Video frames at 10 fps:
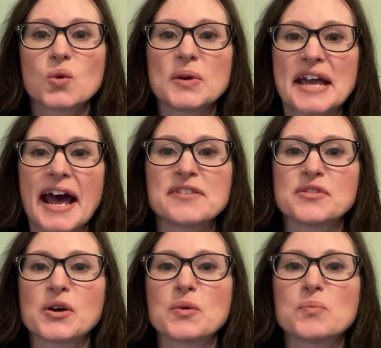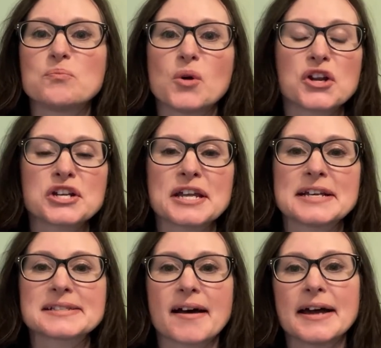We have a modern,
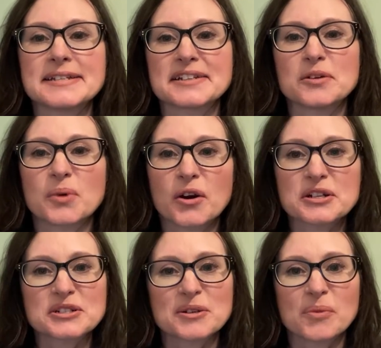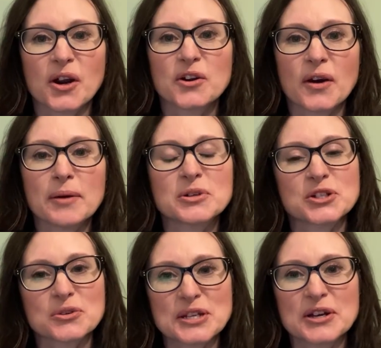exciting laboratory program, which
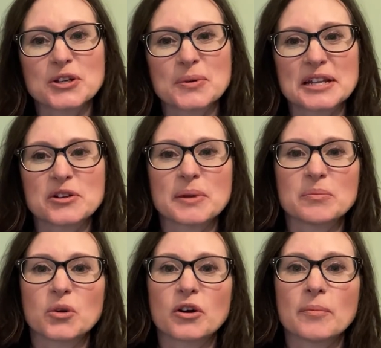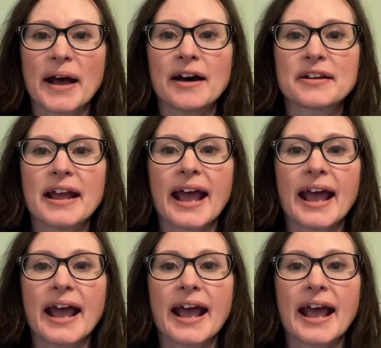I'll tell you a little bit more about,